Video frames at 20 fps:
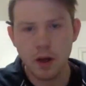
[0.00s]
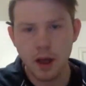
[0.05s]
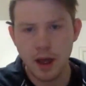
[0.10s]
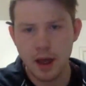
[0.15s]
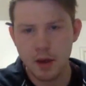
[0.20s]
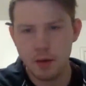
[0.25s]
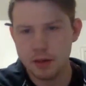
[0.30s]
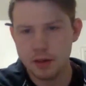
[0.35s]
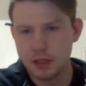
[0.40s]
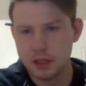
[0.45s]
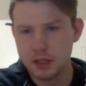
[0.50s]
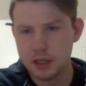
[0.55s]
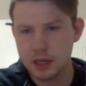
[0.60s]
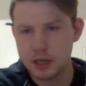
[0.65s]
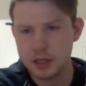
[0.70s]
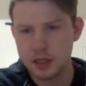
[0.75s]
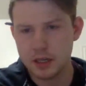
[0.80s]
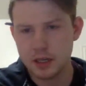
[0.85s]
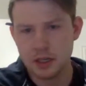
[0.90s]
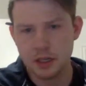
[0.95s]
We're okay with
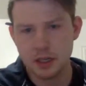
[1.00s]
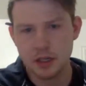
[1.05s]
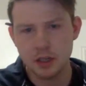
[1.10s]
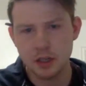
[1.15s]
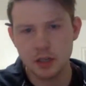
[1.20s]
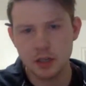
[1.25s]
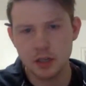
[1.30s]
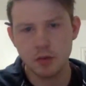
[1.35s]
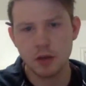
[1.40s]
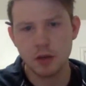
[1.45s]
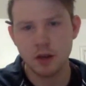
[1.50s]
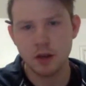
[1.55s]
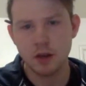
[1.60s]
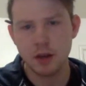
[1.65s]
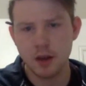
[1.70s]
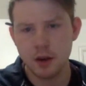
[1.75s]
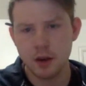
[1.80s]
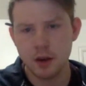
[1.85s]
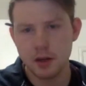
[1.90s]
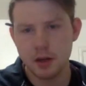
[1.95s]
6 because they just wanted
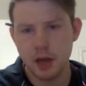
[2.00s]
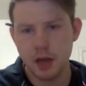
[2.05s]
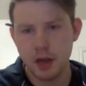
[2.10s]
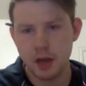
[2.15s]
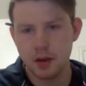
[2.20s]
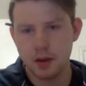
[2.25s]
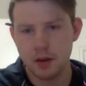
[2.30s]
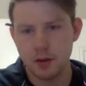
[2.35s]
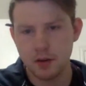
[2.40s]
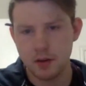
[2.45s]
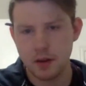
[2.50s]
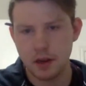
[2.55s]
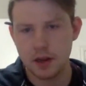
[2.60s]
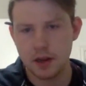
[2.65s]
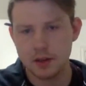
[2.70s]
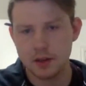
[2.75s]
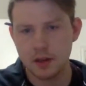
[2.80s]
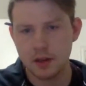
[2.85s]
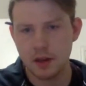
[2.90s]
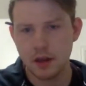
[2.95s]
the nearest tenth, and
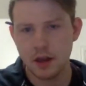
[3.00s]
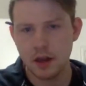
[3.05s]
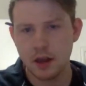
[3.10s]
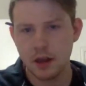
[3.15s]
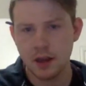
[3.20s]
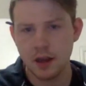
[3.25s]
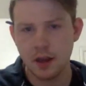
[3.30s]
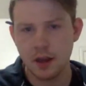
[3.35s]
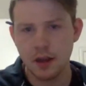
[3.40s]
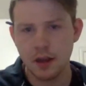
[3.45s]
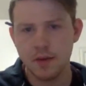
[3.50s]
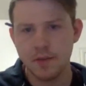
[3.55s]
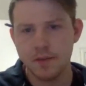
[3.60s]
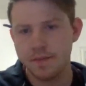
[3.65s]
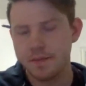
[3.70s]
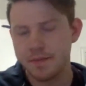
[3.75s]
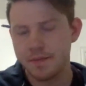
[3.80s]
that's not like a,